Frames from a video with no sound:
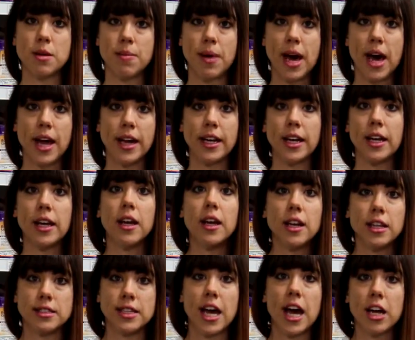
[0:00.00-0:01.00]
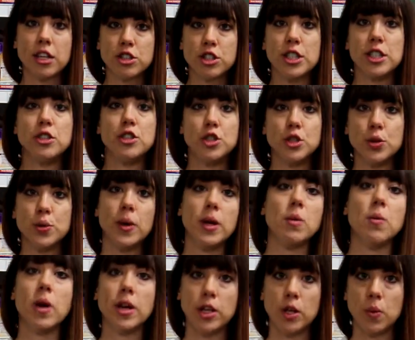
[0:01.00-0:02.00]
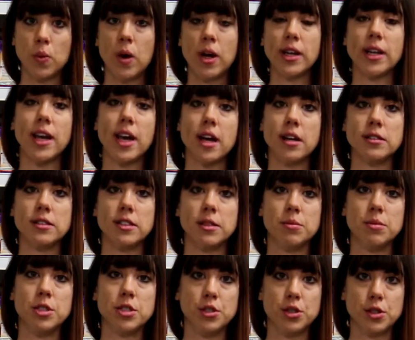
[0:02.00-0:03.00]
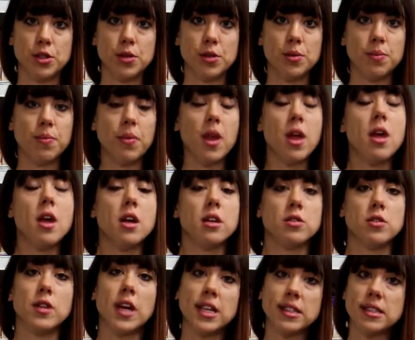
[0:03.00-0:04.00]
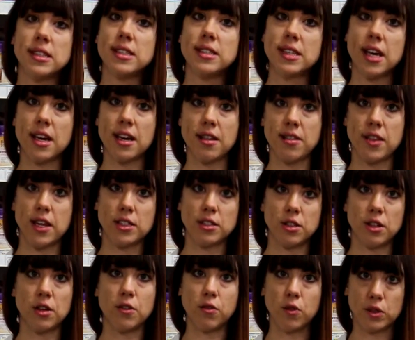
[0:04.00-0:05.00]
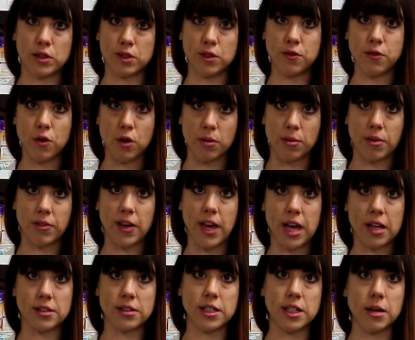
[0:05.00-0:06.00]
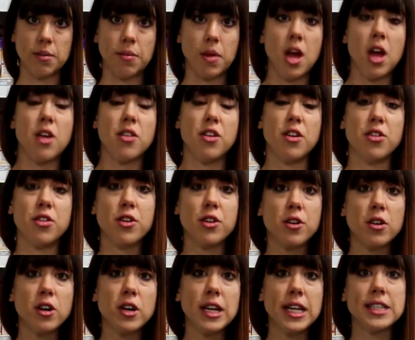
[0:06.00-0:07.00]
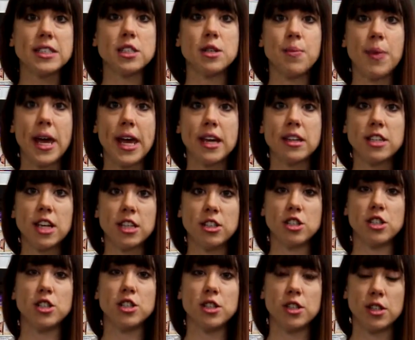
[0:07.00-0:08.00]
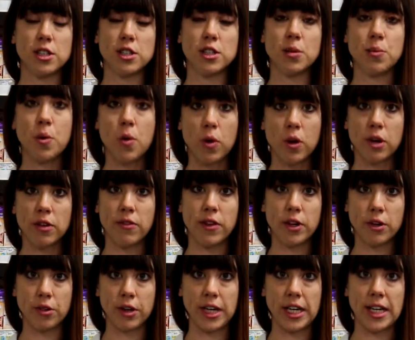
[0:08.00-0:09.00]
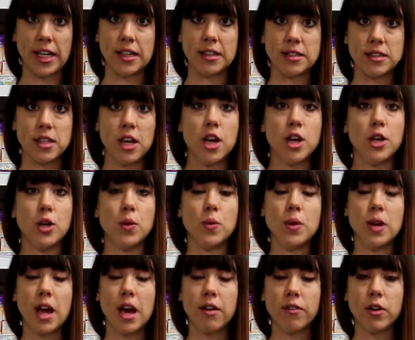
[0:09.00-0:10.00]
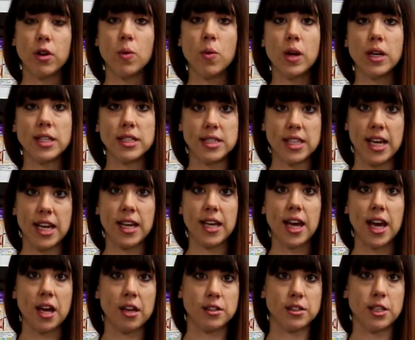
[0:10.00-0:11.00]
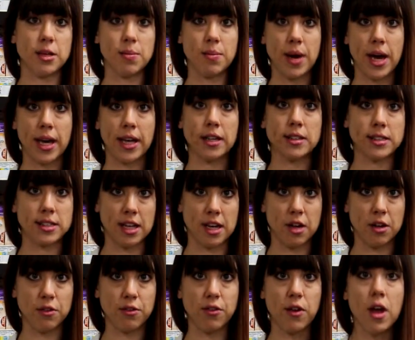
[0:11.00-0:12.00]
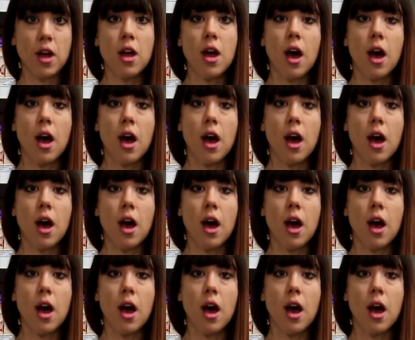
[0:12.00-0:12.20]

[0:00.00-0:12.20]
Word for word: the body. It's actually doing what you want a calcium to do. So that's the second thing to look for, is the form of calcium. The third is to pay attention to the supportive ingredients. You never want to take calcium by itself.